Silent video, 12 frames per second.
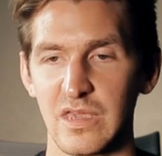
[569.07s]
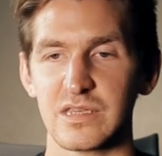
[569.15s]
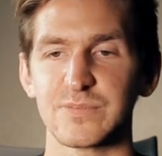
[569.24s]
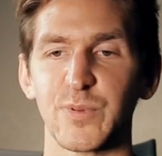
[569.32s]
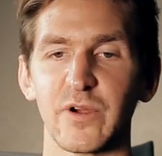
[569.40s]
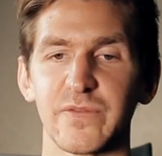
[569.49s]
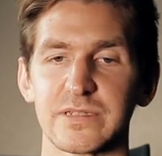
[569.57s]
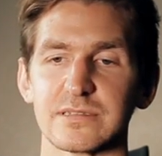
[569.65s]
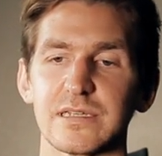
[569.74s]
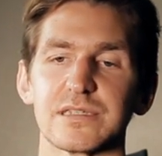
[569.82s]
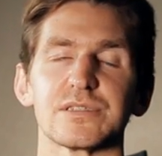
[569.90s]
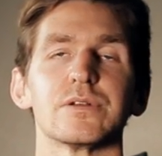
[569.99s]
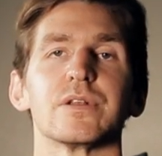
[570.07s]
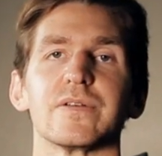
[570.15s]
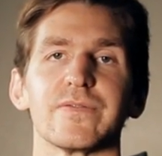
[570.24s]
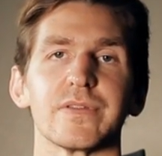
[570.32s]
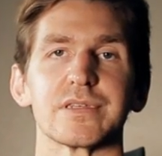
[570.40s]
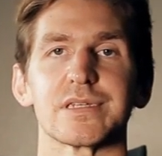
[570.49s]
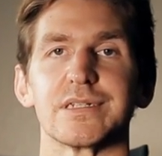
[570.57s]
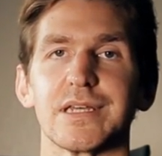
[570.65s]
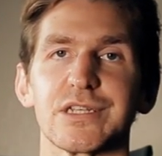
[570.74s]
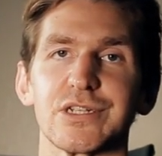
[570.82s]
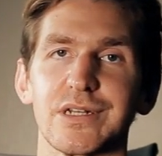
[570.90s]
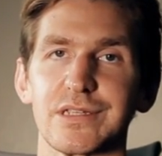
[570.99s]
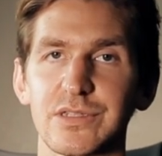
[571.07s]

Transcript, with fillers: He's perfectly suited for this addiction.